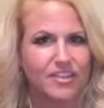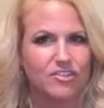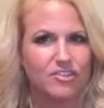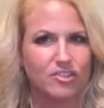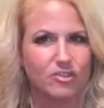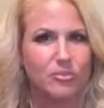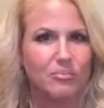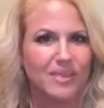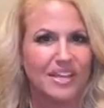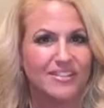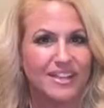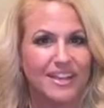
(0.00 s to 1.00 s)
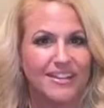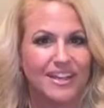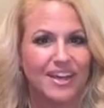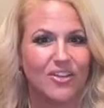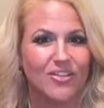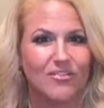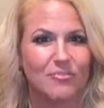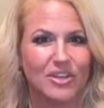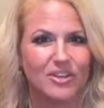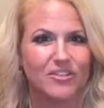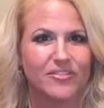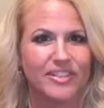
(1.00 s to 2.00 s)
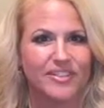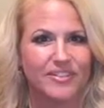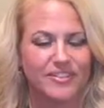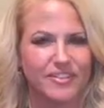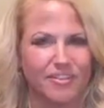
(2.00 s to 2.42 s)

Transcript: to maintain the health of my nervous system.